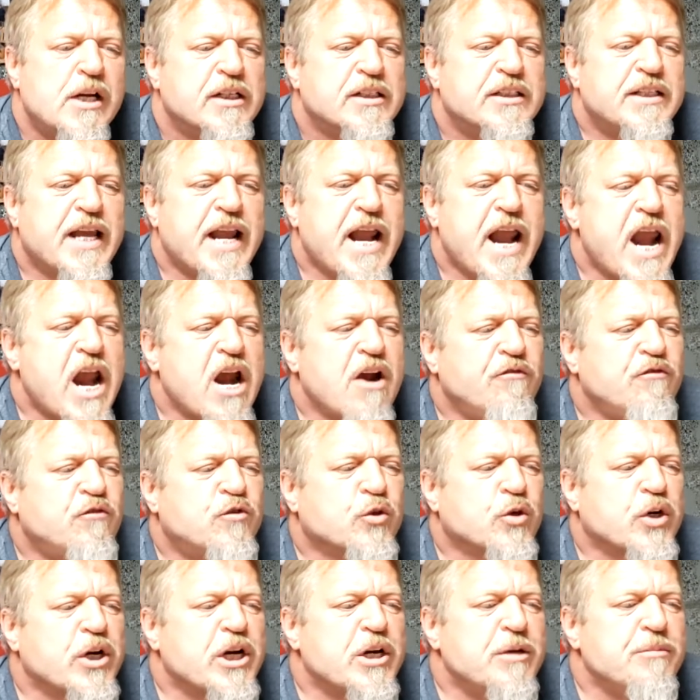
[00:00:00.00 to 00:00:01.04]
They have
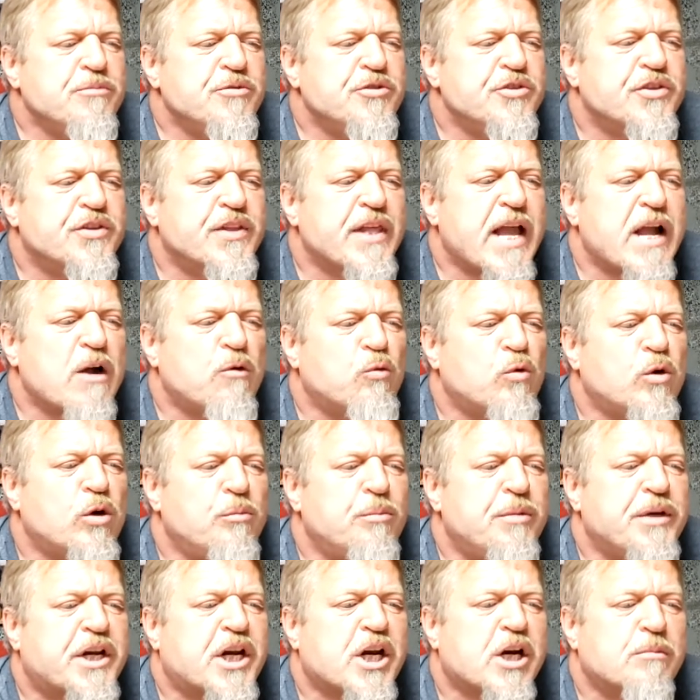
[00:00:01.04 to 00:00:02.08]
dreams that will
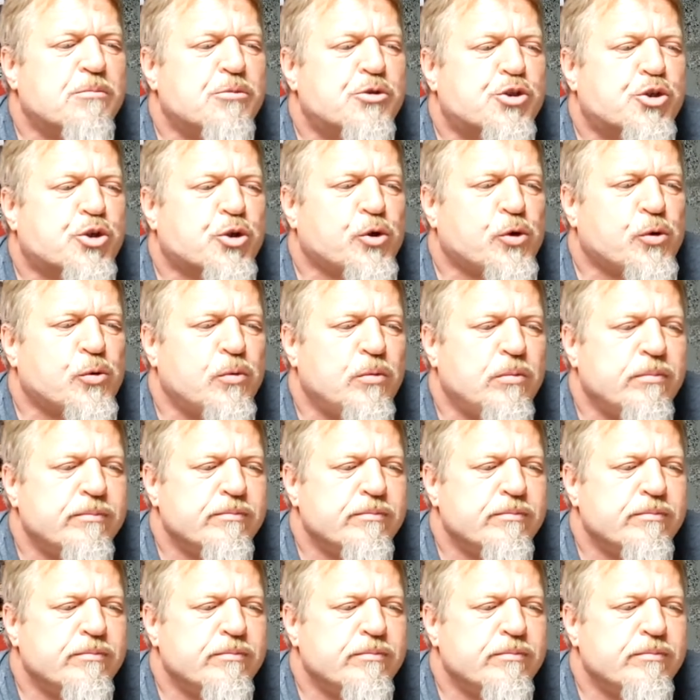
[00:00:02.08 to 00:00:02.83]
become true.